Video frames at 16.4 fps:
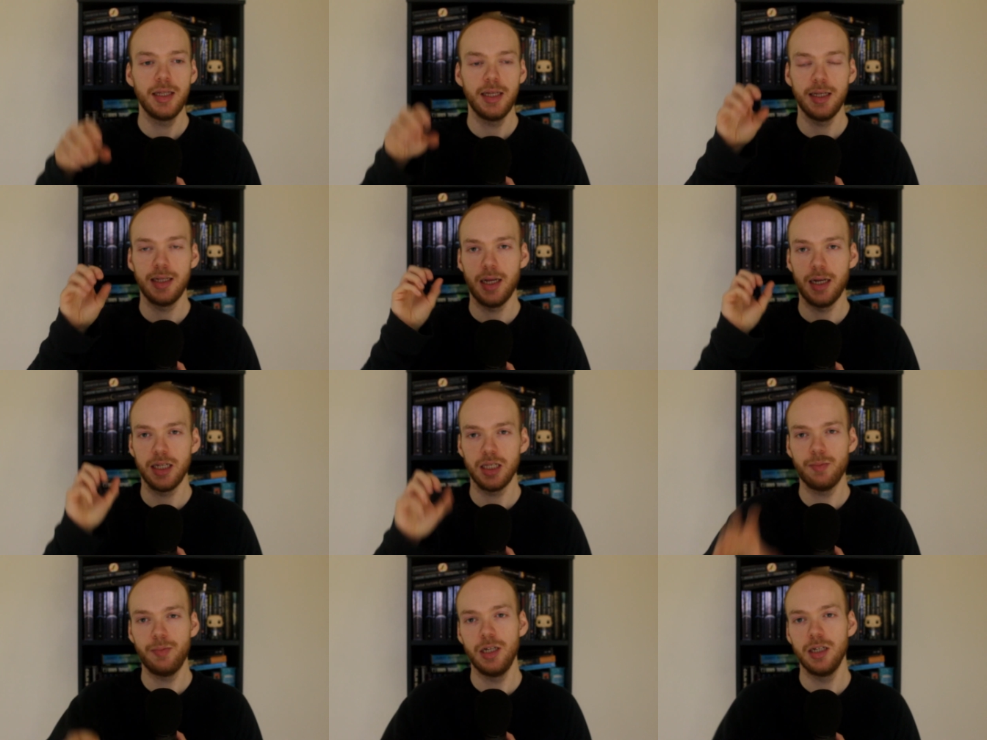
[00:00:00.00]
There's
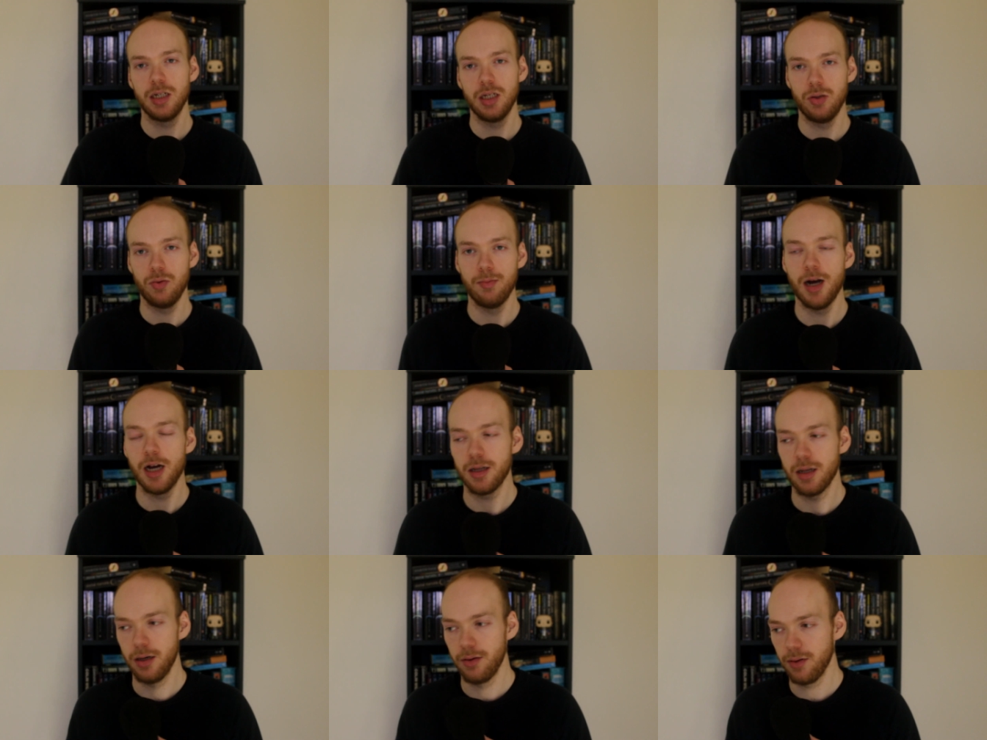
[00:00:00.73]
like speeches with
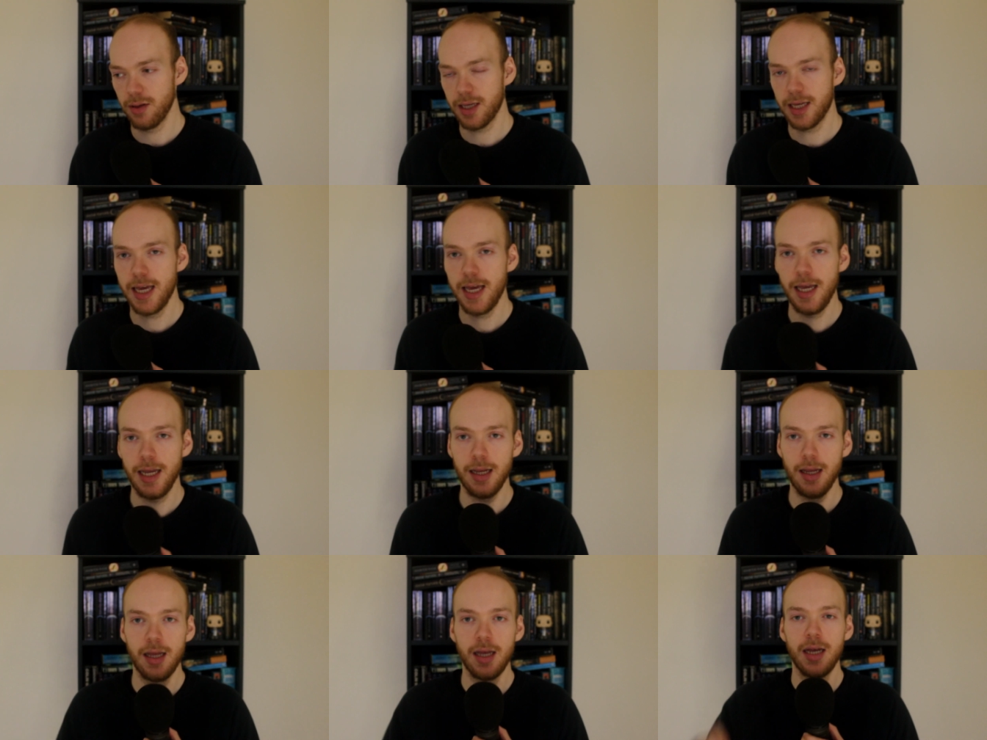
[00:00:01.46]
Martin Luther
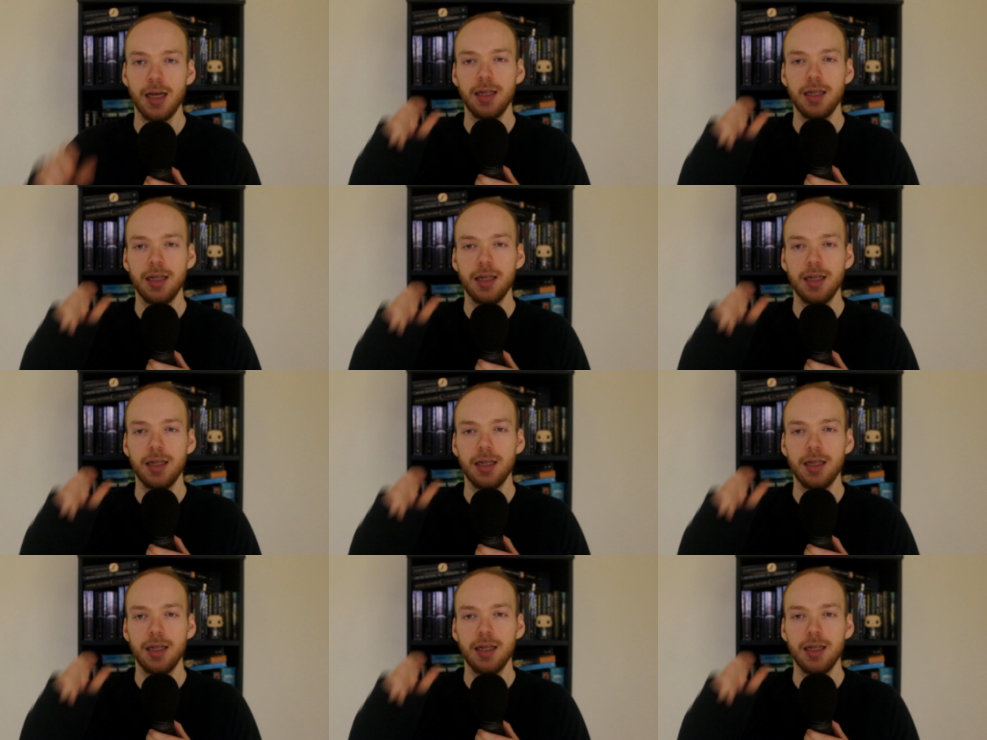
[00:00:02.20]
King.